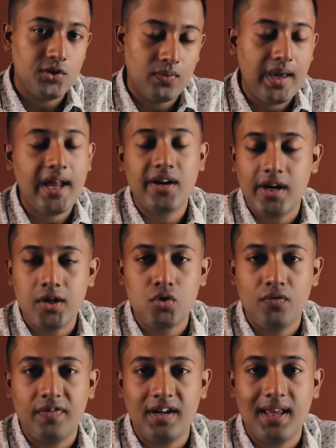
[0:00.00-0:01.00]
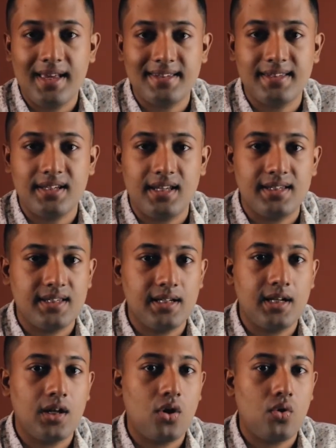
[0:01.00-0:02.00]
you can retrofit SSDs.
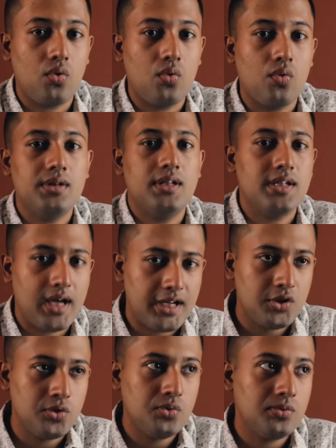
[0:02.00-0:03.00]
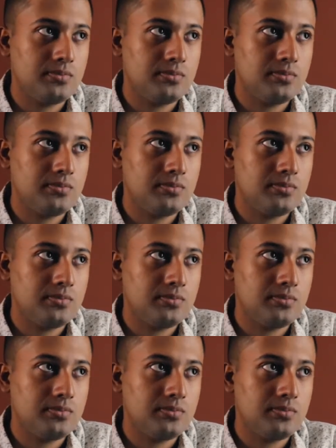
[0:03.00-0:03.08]
Now, did I do?